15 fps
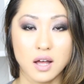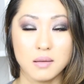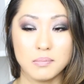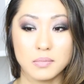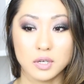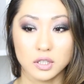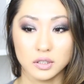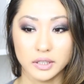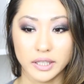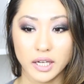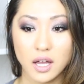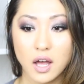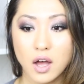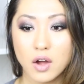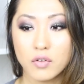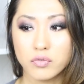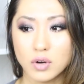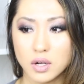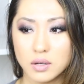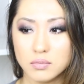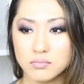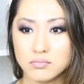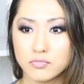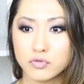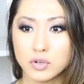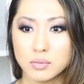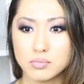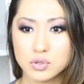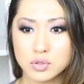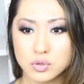early
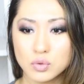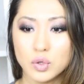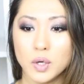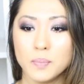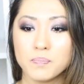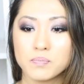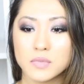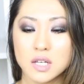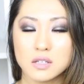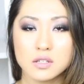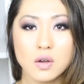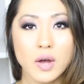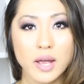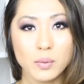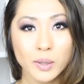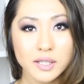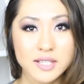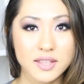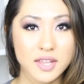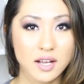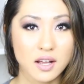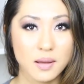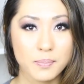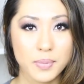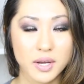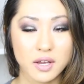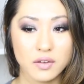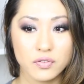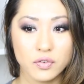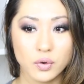from school. So I worked at that
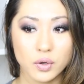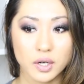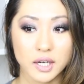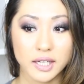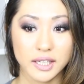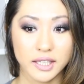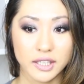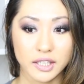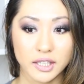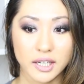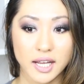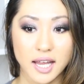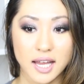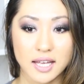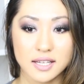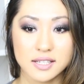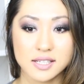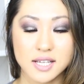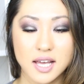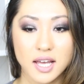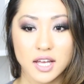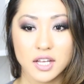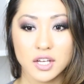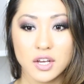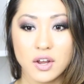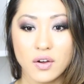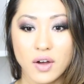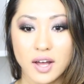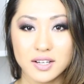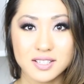company for a year, and you
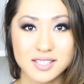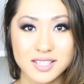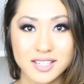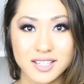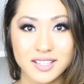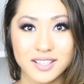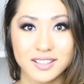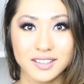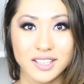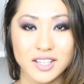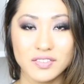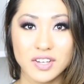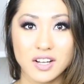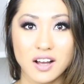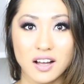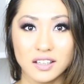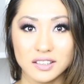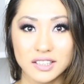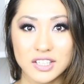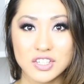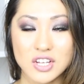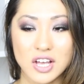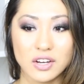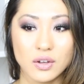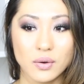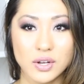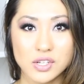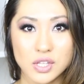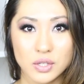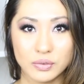know, honestly, leaving college and
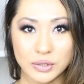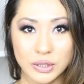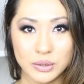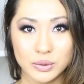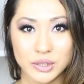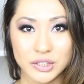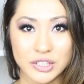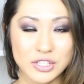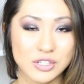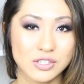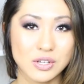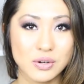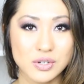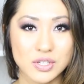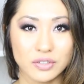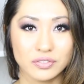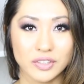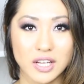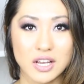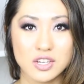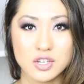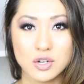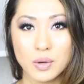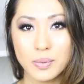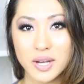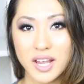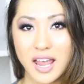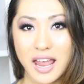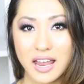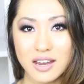going to the real world is so different.
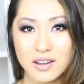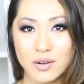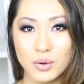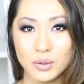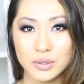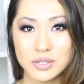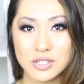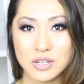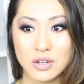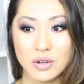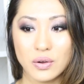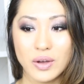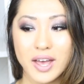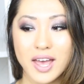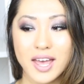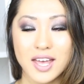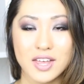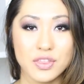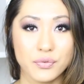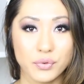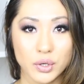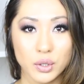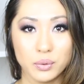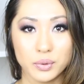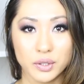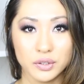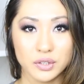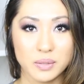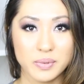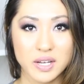Nobody handholds you in the real
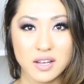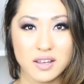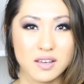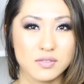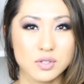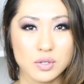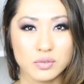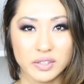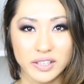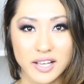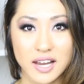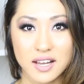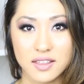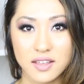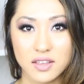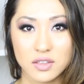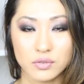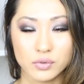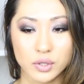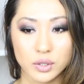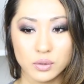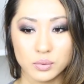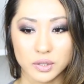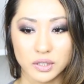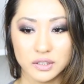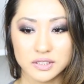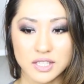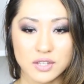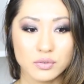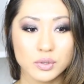world. Nobody gives you really anything in the real
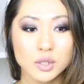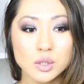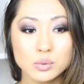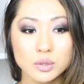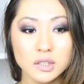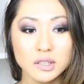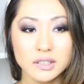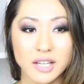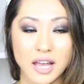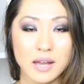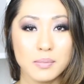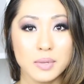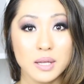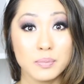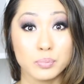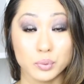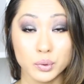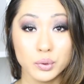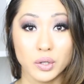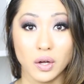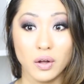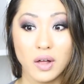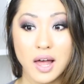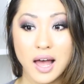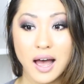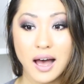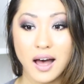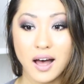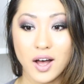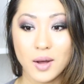world. The real world can be brutal.
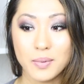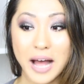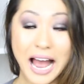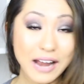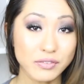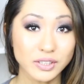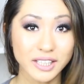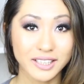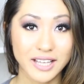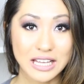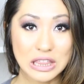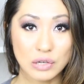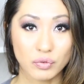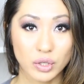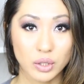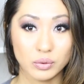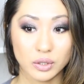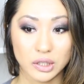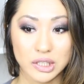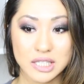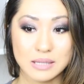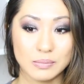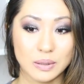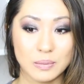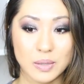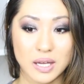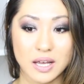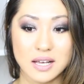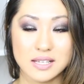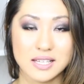I really like the real world simply
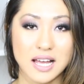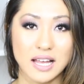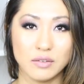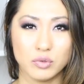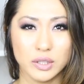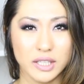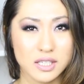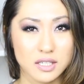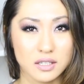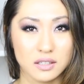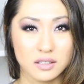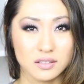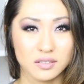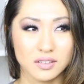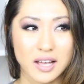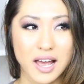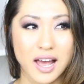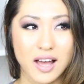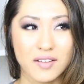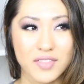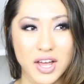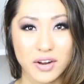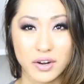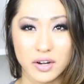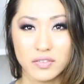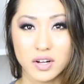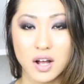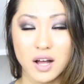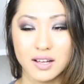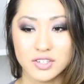because I really didn't have that great of
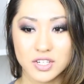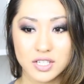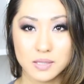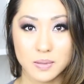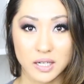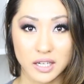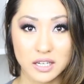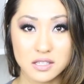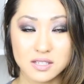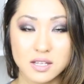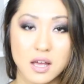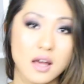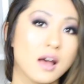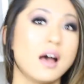a college experience.